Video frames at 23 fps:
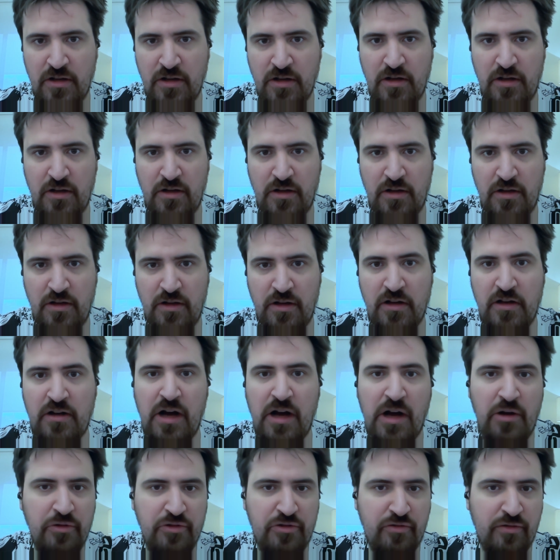
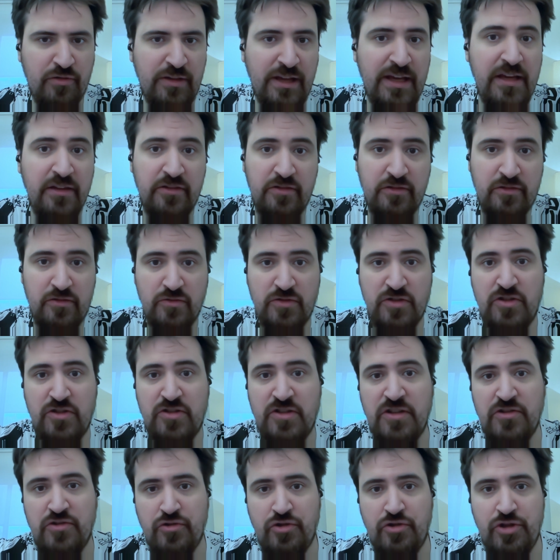How it relates to the
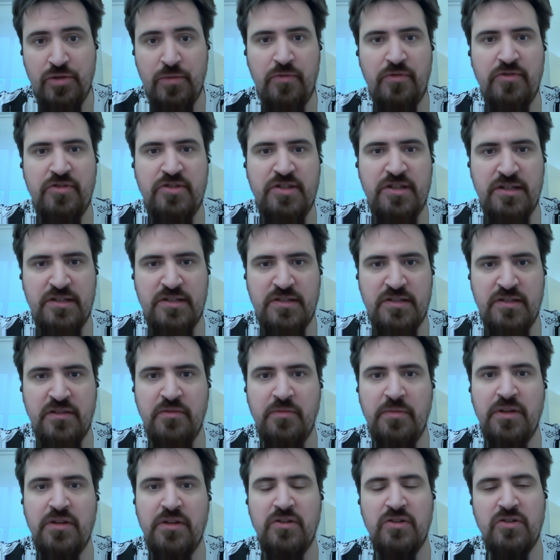censorship
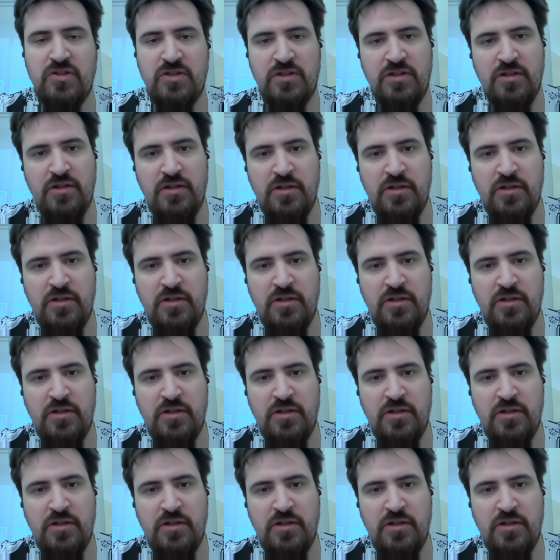resistant? Because